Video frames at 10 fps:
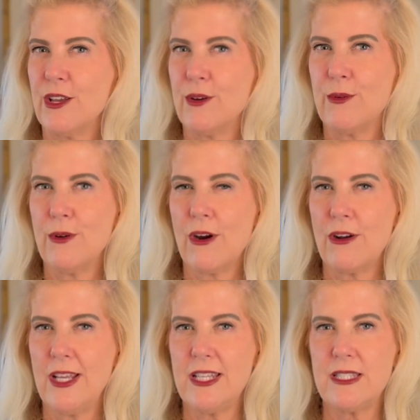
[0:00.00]
We're
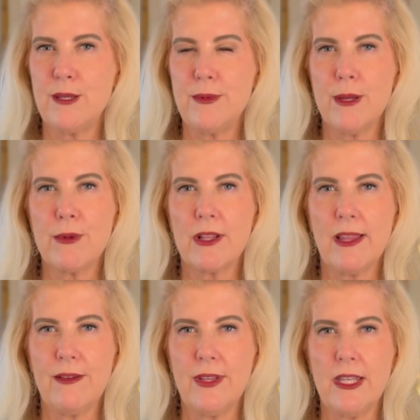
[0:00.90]
already at tip number
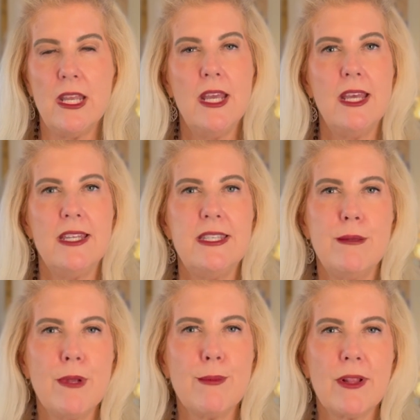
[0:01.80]
11.
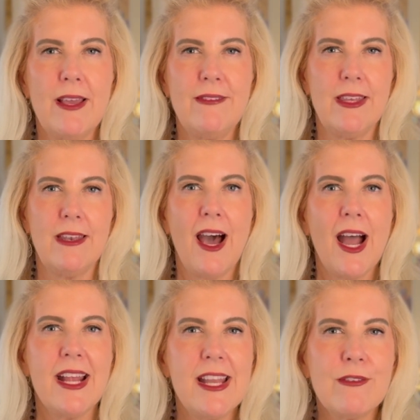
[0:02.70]
Tip number 11,
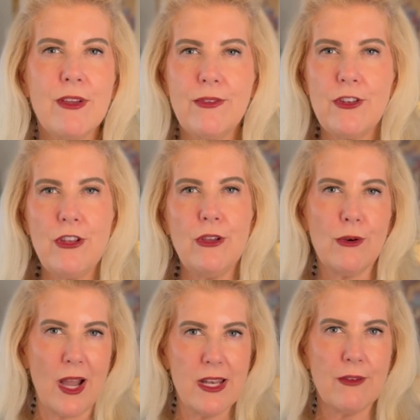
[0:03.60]
I never
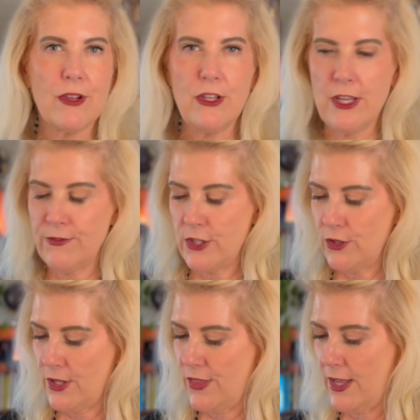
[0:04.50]
even
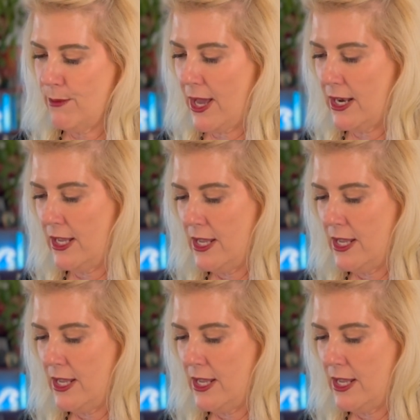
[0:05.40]
knew to think about it,